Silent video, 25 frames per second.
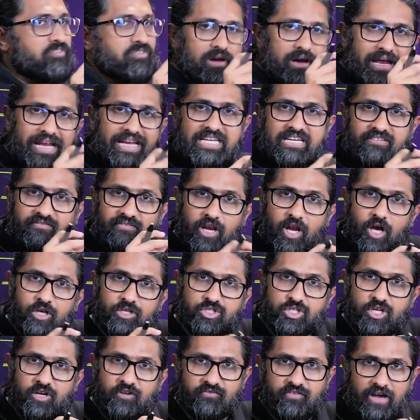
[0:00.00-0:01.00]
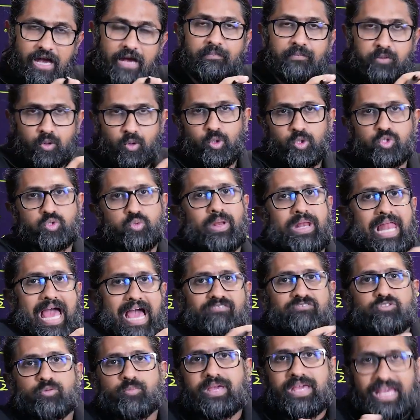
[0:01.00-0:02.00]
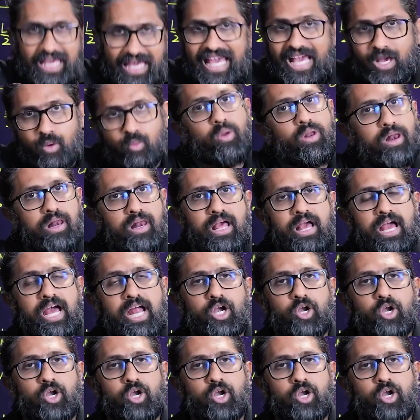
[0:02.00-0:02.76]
of relative velocity of approach will have to be equal